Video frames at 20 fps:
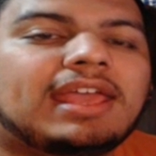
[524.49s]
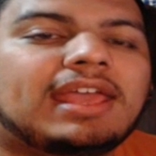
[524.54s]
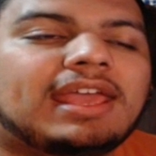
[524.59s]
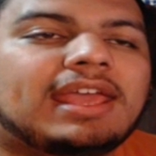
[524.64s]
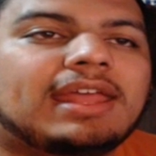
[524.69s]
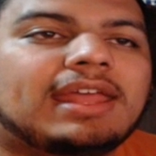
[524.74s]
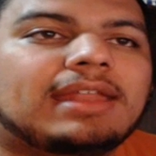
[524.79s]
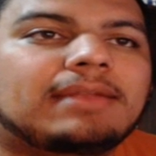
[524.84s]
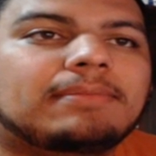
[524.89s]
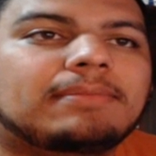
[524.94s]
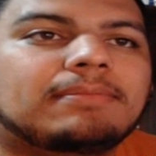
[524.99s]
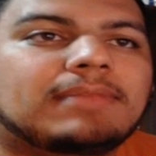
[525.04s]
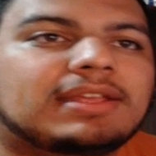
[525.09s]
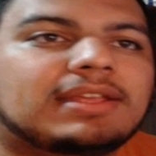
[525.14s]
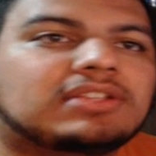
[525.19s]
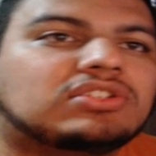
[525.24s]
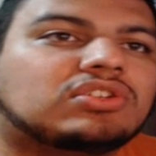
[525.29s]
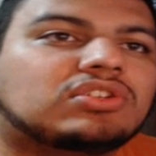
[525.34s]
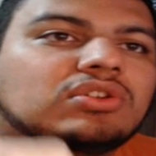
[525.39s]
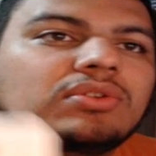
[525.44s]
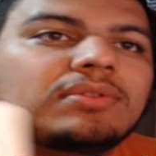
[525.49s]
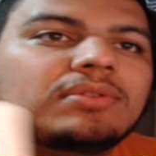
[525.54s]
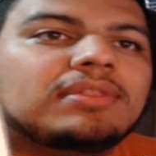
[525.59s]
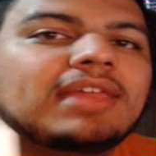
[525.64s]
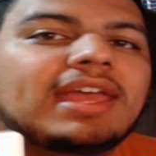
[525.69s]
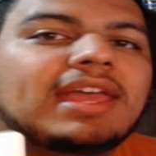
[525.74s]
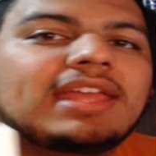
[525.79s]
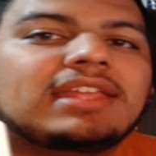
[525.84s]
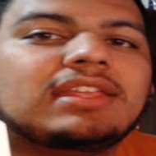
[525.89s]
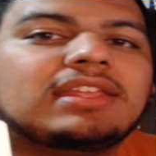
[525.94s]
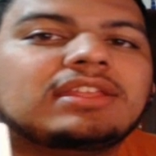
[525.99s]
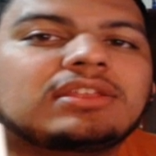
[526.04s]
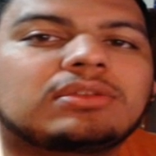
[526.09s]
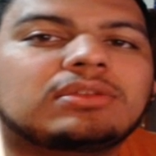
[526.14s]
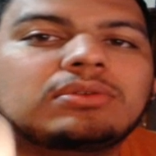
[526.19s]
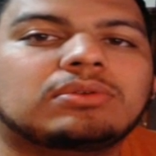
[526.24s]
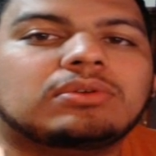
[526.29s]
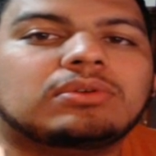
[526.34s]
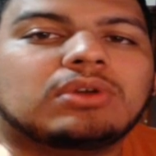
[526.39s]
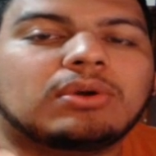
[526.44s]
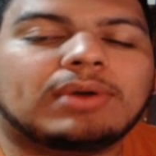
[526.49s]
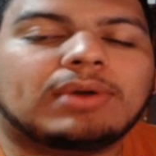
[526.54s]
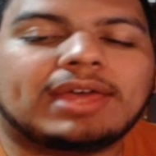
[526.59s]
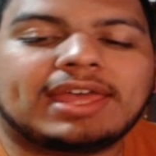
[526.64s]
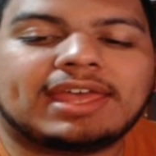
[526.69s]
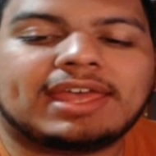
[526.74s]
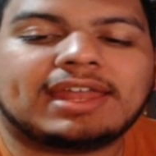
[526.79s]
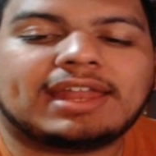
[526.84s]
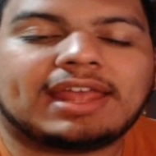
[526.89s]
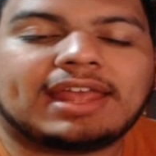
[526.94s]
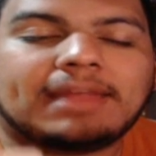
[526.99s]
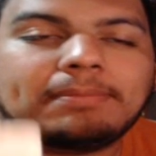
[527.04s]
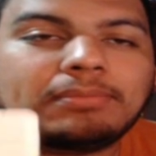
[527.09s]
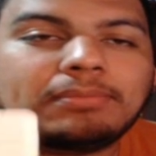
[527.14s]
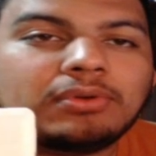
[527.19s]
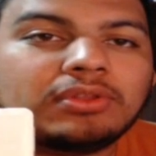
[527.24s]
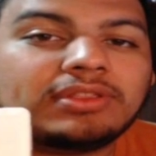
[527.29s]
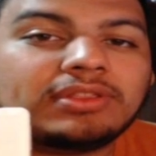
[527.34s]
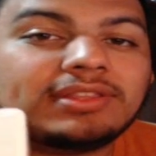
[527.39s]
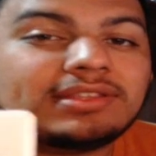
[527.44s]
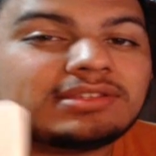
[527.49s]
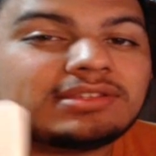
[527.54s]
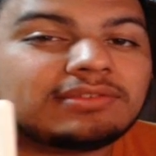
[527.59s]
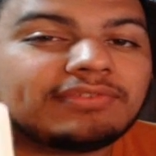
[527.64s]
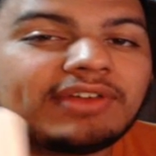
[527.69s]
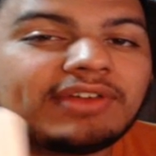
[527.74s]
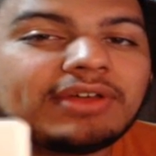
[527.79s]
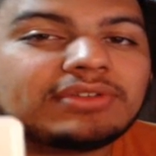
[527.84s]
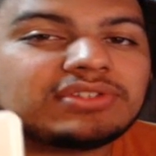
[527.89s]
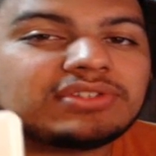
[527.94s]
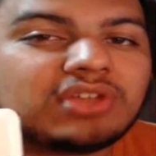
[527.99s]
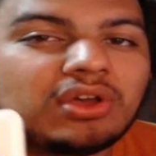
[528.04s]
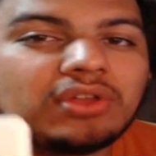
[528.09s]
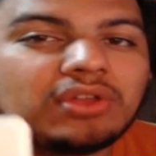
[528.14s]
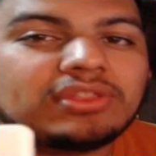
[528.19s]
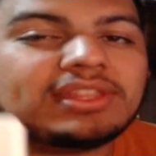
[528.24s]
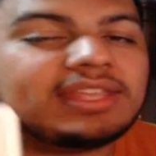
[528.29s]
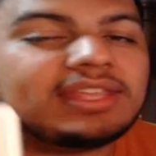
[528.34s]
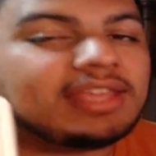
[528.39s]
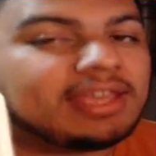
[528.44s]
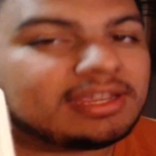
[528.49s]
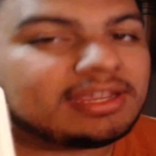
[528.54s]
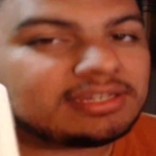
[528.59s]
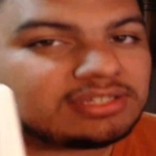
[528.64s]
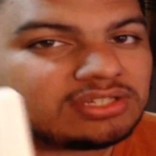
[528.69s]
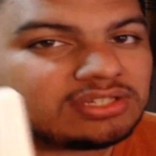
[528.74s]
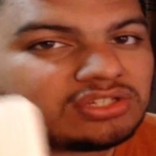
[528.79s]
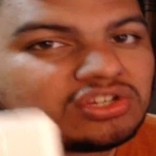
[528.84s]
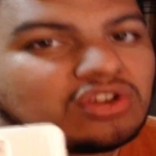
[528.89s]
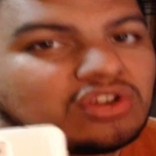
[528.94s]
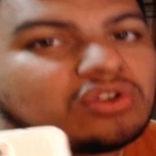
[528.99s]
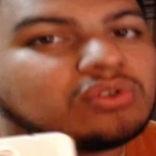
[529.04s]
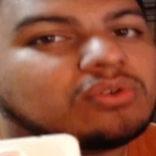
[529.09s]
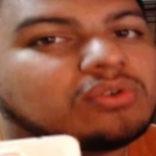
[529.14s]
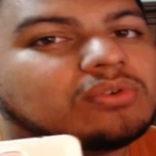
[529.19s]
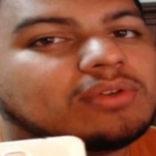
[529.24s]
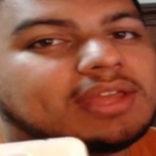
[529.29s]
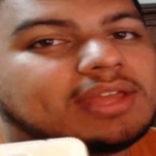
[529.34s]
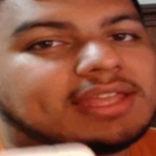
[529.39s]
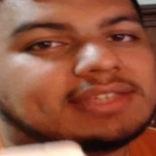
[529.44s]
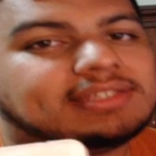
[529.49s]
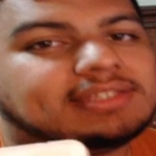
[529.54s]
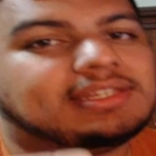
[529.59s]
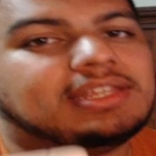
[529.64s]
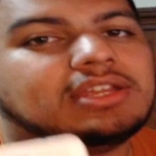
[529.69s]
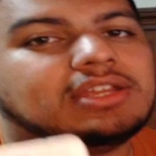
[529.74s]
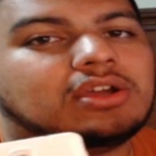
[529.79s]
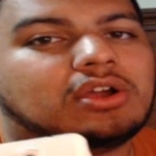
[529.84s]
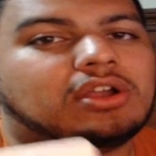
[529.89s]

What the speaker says: and make sure that you go ahead and put these files on the external SD